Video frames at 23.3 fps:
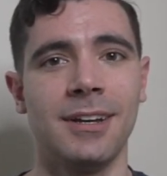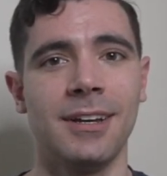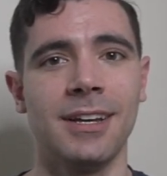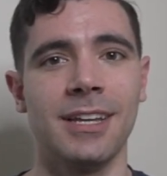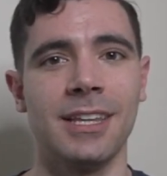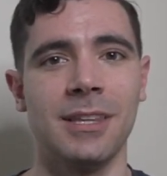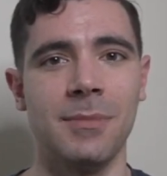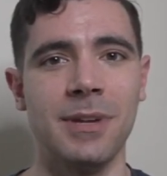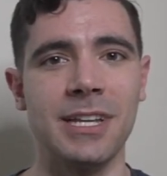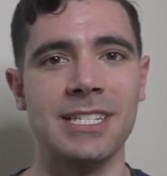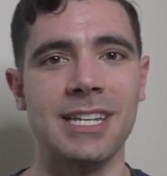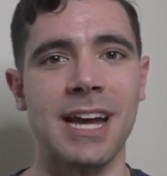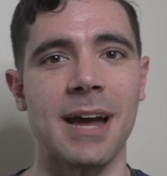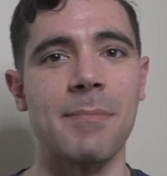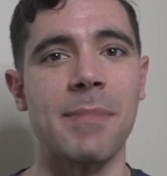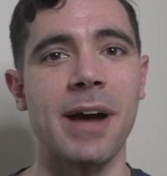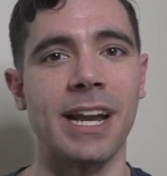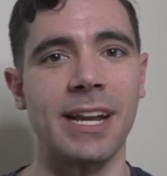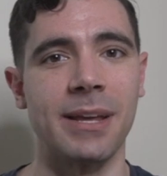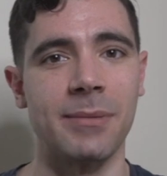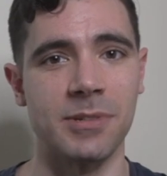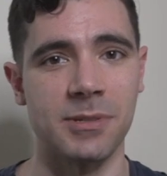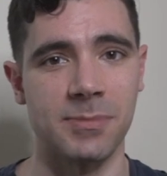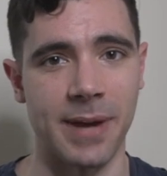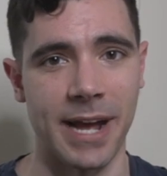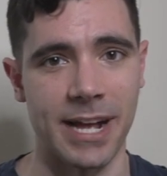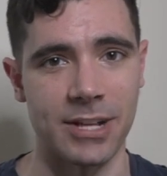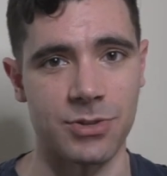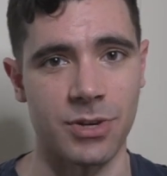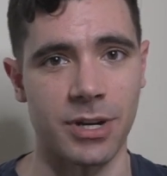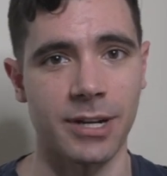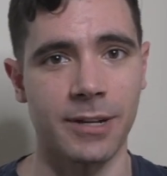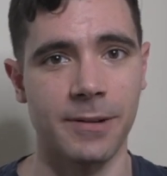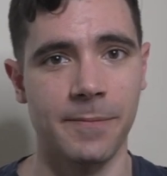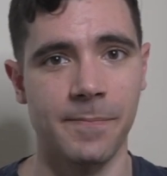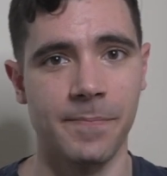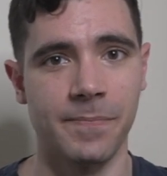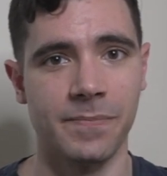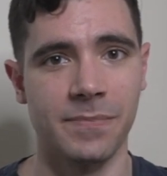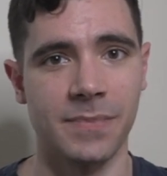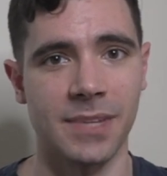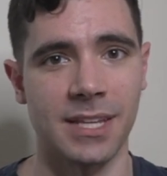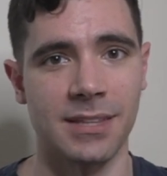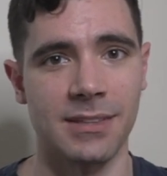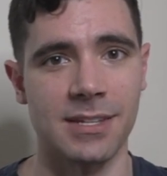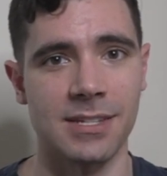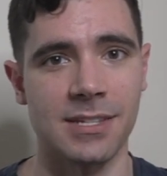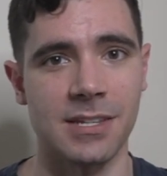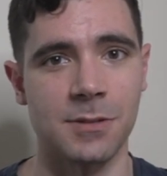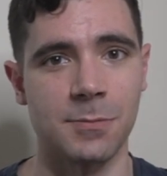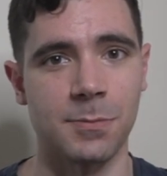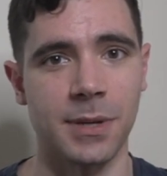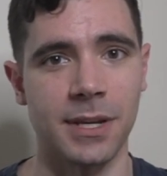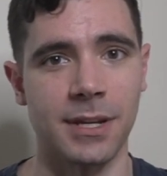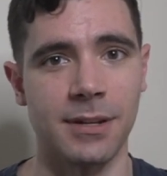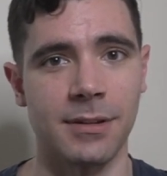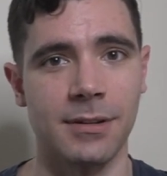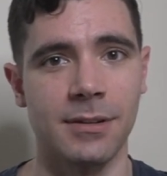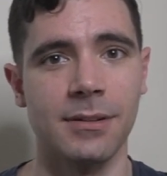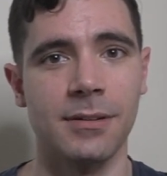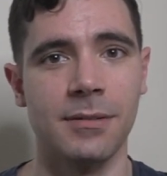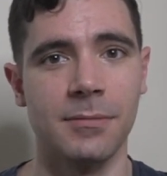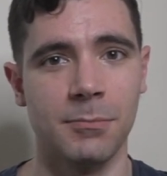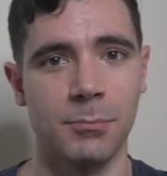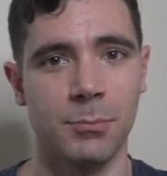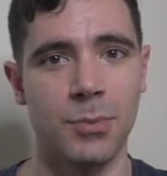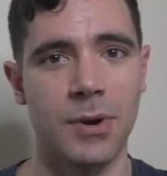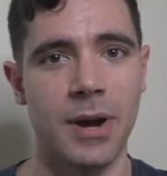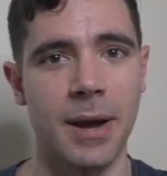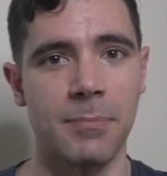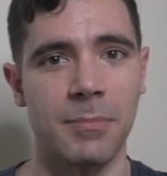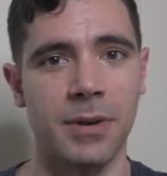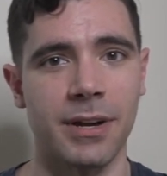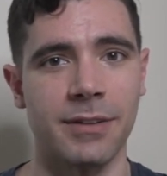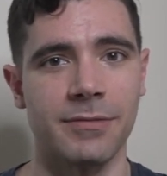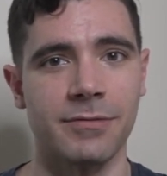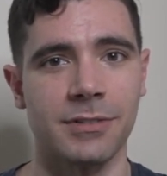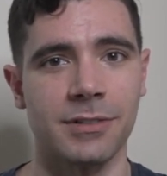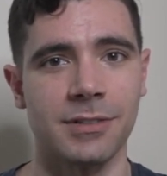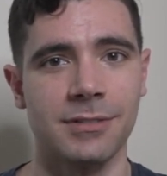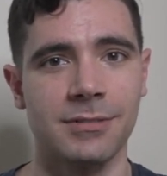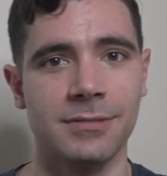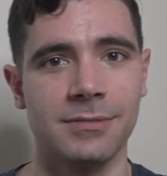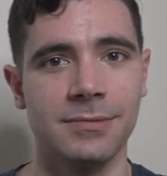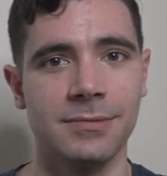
In the meantime, my name is Patrick, and this has been Prep Mindful.